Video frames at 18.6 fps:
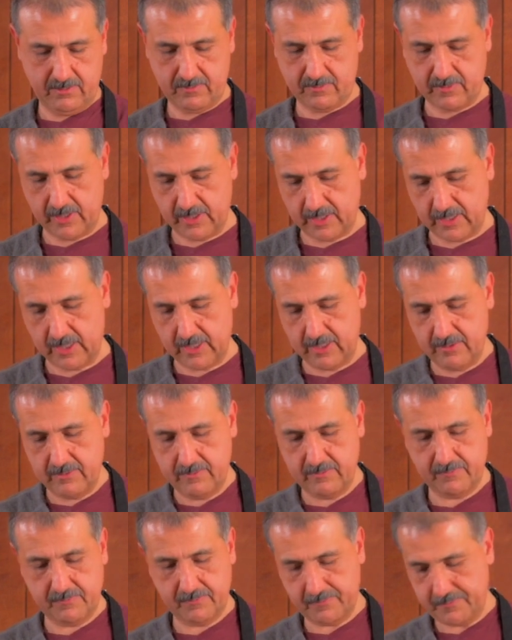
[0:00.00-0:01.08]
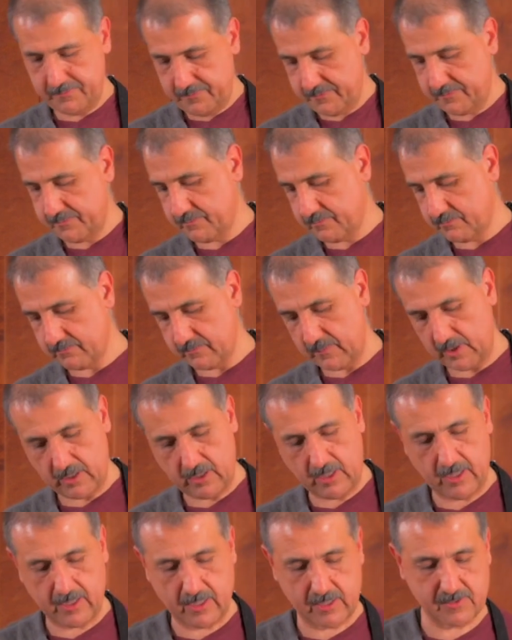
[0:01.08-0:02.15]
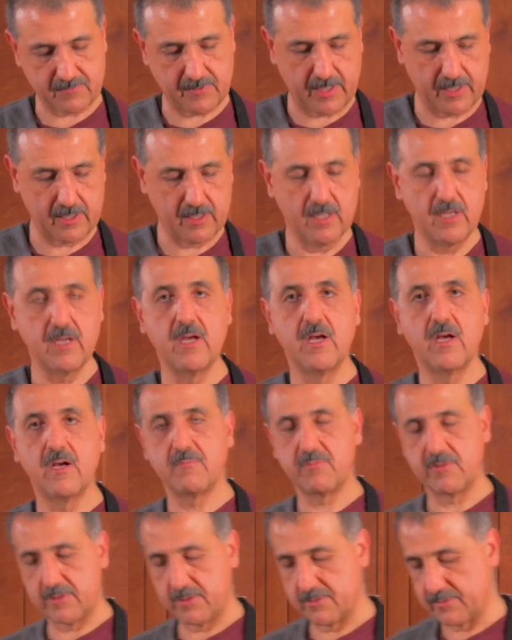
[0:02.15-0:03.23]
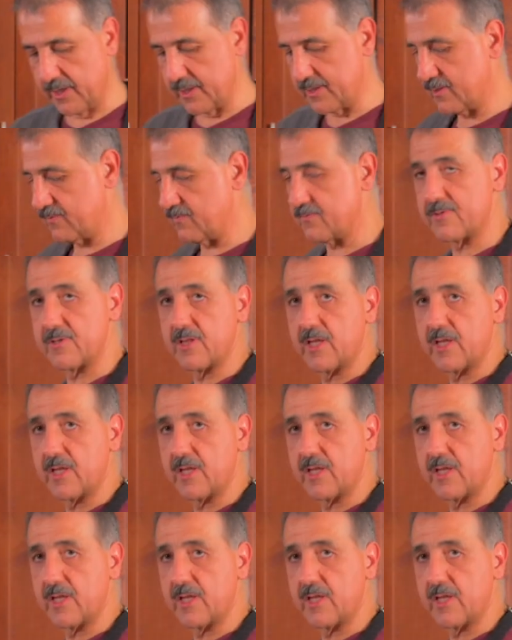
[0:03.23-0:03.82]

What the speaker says: right now. That's fine. Put the rest for